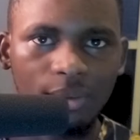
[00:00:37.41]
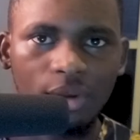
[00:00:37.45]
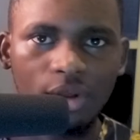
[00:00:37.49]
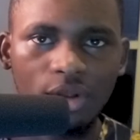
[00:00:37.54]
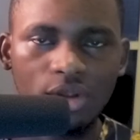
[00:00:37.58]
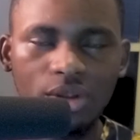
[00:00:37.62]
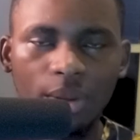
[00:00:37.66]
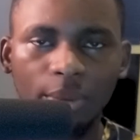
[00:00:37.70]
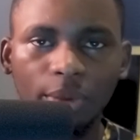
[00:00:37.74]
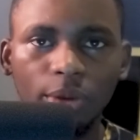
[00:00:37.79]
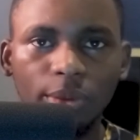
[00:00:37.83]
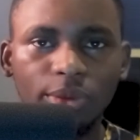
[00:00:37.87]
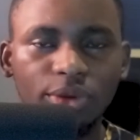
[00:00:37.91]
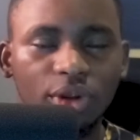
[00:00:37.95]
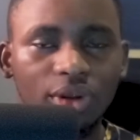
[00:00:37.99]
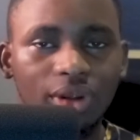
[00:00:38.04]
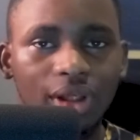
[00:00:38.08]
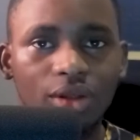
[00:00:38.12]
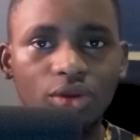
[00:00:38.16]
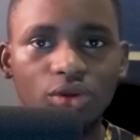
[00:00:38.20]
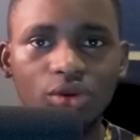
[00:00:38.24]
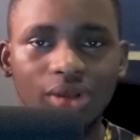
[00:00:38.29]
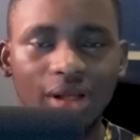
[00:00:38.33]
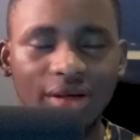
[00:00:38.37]
So I'm going to be showing you
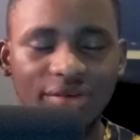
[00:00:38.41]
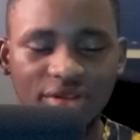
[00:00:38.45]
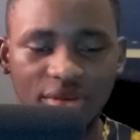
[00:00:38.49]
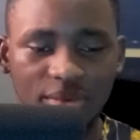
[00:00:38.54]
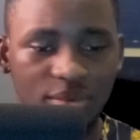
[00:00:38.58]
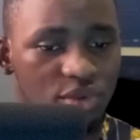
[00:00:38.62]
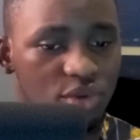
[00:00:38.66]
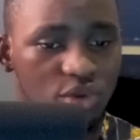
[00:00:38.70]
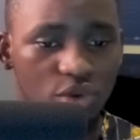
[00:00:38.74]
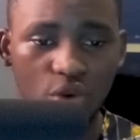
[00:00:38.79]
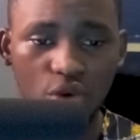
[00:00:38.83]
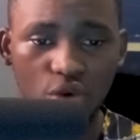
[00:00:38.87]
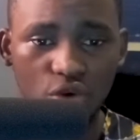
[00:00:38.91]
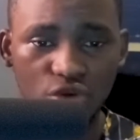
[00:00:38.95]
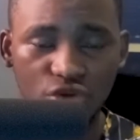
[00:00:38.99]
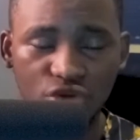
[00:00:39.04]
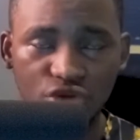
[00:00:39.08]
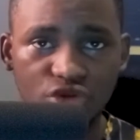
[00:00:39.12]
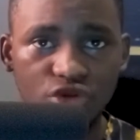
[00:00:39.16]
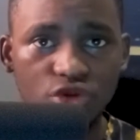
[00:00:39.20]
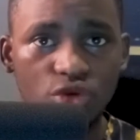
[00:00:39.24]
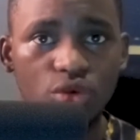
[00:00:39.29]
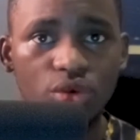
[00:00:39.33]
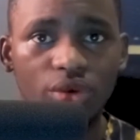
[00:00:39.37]
how to live stream the whole
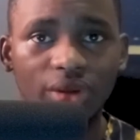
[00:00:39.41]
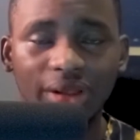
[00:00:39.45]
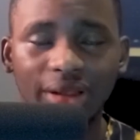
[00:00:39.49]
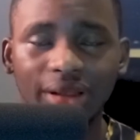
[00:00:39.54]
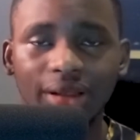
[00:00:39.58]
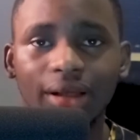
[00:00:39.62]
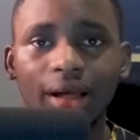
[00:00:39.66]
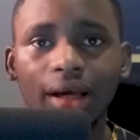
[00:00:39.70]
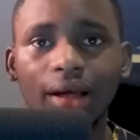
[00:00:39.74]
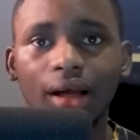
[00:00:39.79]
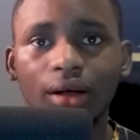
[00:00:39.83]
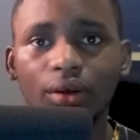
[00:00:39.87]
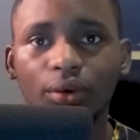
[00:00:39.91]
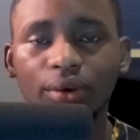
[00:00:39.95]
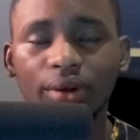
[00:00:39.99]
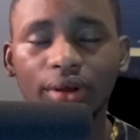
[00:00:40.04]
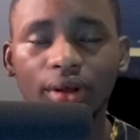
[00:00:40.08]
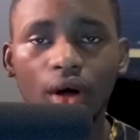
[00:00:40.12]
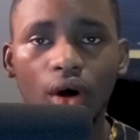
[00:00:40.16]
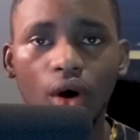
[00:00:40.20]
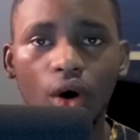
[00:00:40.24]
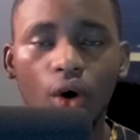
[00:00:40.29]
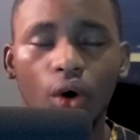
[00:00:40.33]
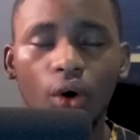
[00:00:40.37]
full thing that you're doing
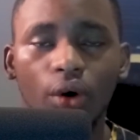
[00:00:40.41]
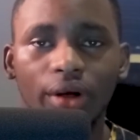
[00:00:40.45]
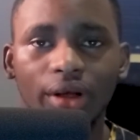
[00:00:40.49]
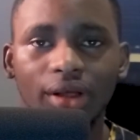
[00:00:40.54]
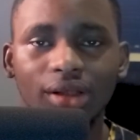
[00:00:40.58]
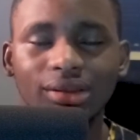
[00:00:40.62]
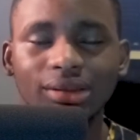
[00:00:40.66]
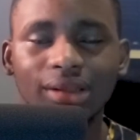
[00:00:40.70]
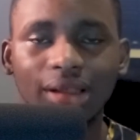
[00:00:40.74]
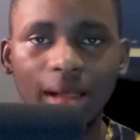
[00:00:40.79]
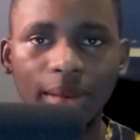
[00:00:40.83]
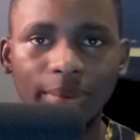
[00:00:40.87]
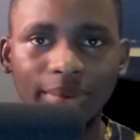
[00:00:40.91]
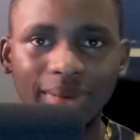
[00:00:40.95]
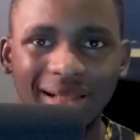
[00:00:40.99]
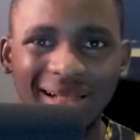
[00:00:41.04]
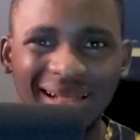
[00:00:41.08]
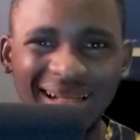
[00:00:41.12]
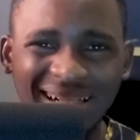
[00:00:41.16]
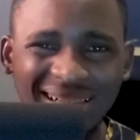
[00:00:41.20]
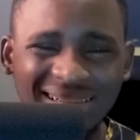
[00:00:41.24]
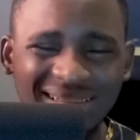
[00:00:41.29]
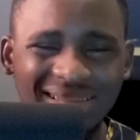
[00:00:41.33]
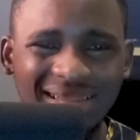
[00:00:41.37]
on Instagram, the
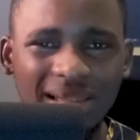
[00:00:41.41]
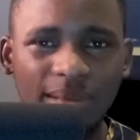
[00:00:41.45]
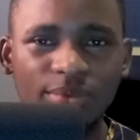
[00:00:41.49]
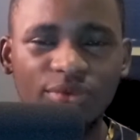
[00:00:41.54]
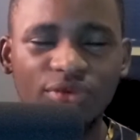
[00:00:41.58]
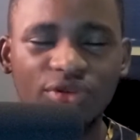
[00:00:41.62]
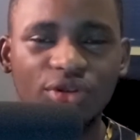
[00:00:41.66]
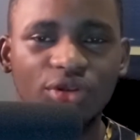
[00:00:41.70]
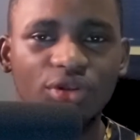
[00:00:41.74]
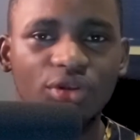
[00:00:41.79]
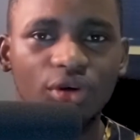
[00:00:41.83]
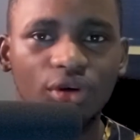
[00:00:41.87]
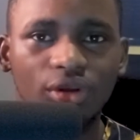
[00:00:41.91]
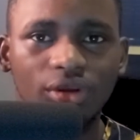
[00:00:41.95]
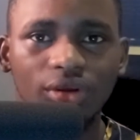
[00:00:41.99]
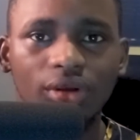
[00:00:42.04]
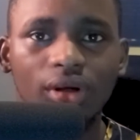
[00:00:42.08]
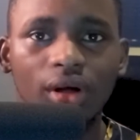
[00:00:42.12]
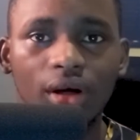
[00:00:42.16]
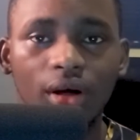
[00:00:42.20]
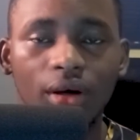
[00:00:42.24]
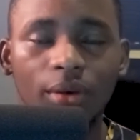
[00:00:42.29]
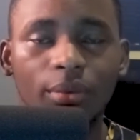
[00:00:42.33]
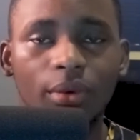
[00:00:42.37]
landscape video on
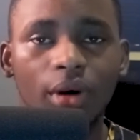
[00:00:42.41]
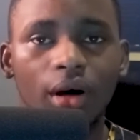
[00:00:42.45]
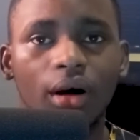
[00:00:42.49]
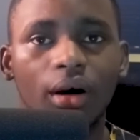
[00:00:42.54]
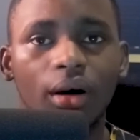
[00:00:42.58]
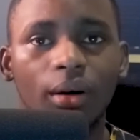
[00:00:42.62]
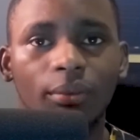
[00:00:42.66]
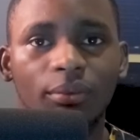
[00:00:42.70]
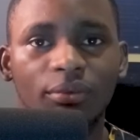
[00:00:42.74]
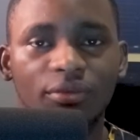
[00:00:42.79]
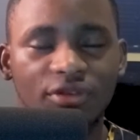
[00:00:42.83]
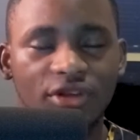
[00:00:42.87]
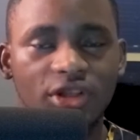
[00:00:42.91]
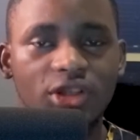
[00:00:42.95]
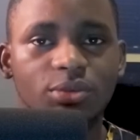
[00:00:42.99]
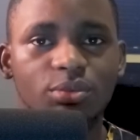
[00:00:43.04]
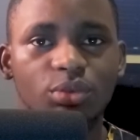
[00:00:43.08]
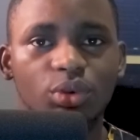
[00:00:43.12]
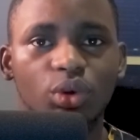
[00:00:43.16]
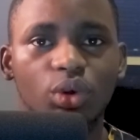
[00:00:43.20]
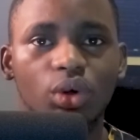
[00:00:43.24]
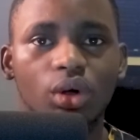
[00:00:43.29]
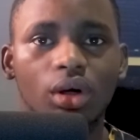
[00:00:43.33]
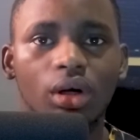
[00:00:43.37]
um,
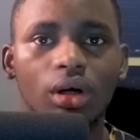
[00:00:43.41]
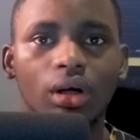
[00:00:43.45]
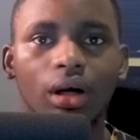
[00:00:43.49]
Facebook.